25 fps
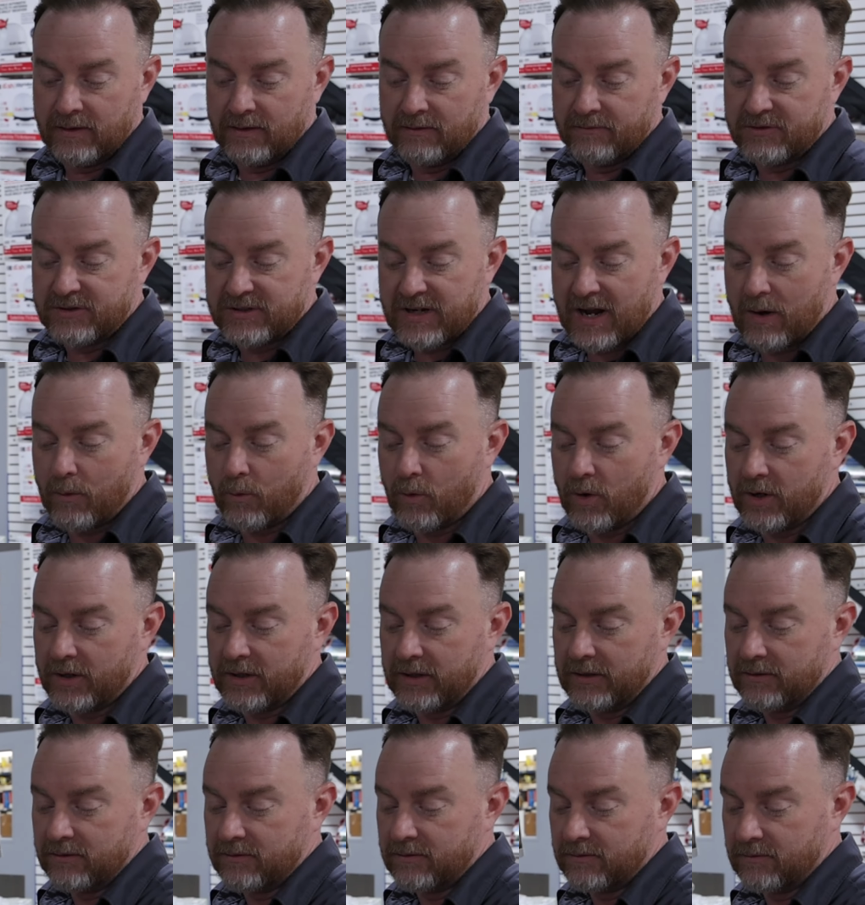If it's not
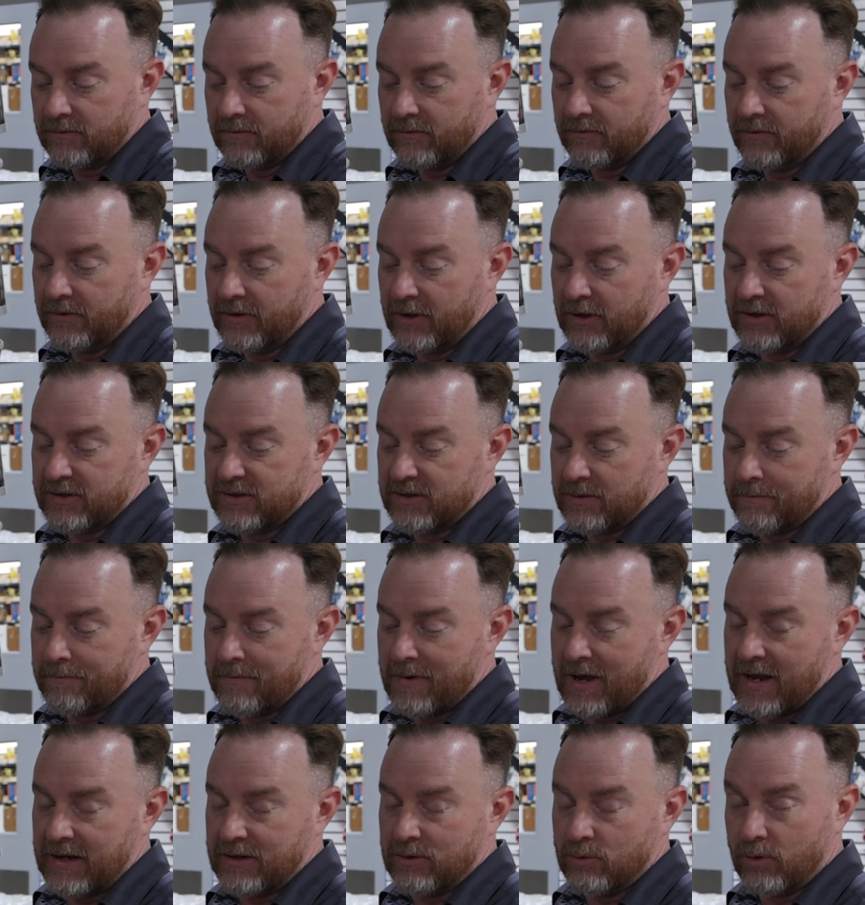working, there is a
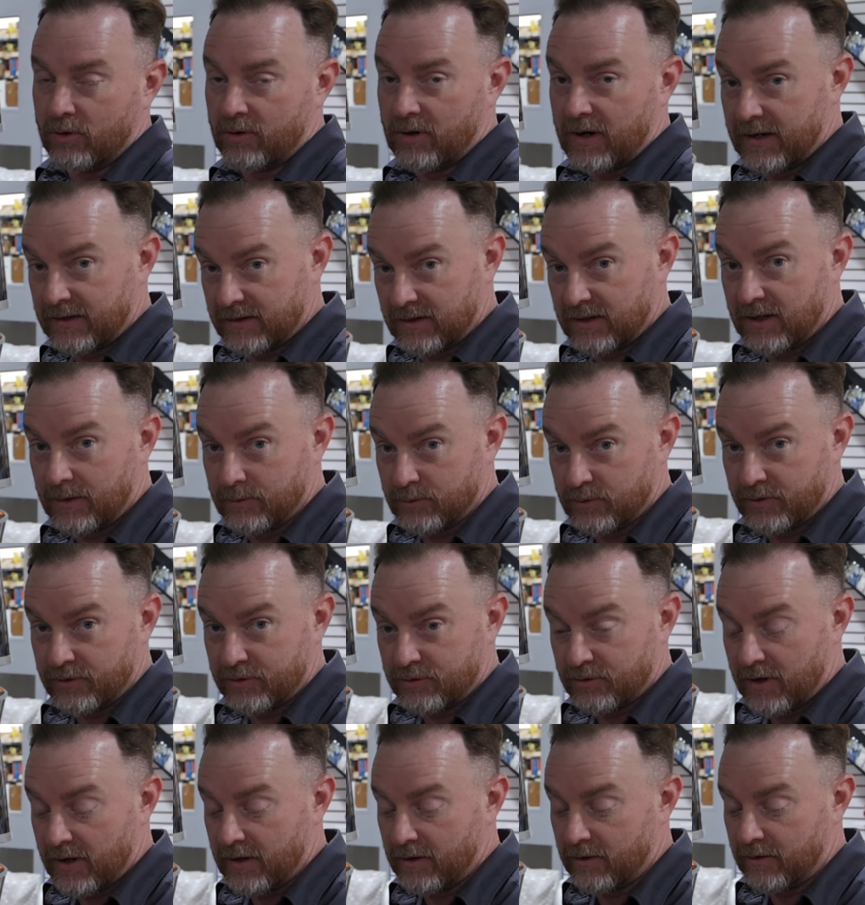manual crank that comes with the
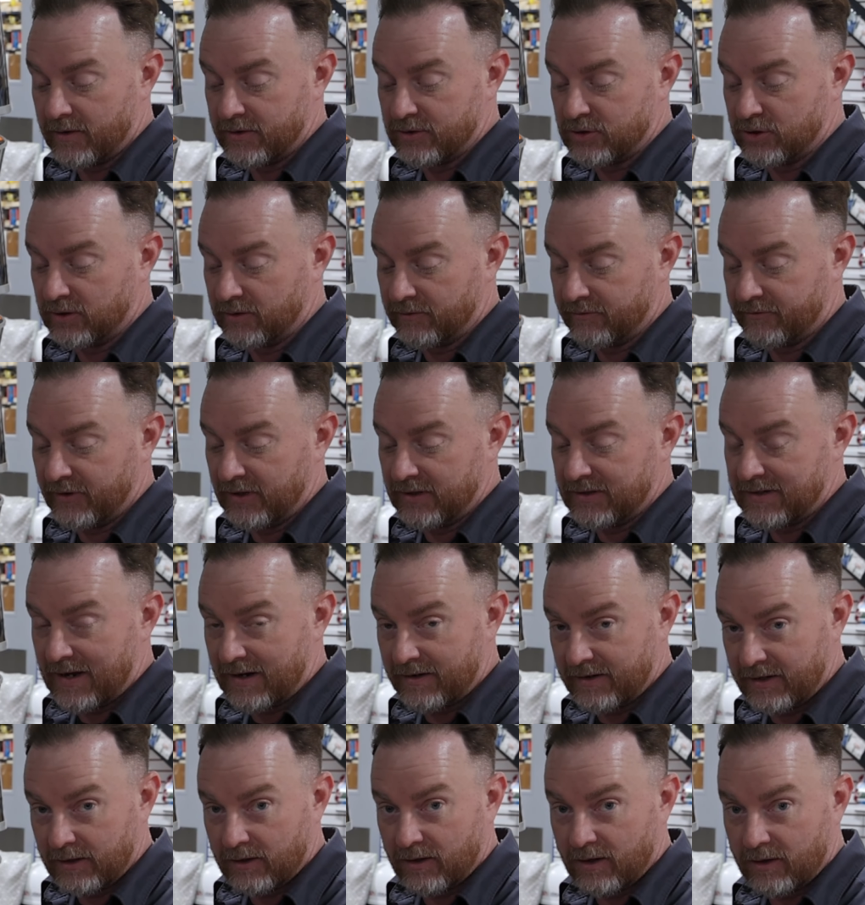trailer that you can fit
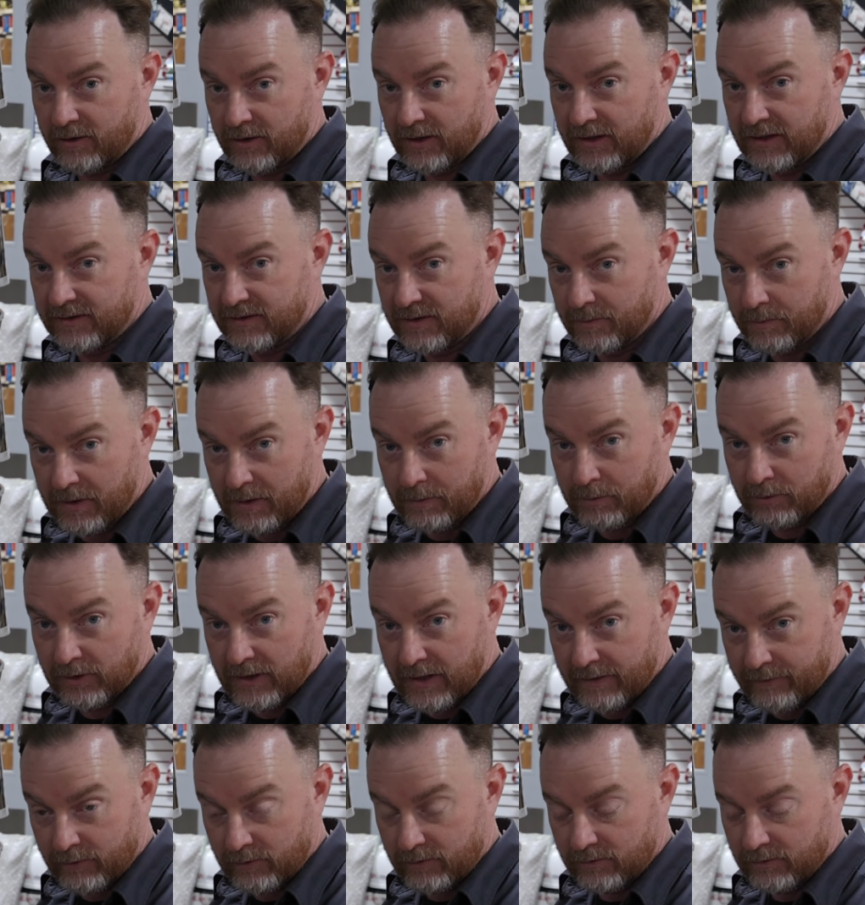down here underneath the bubble
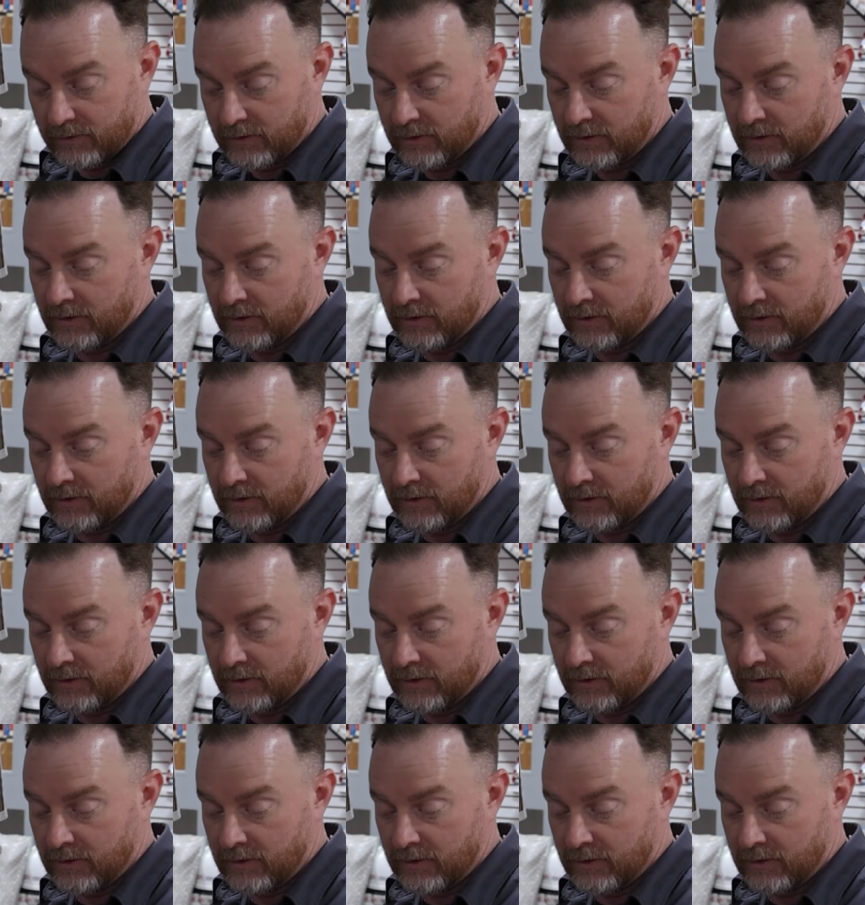level,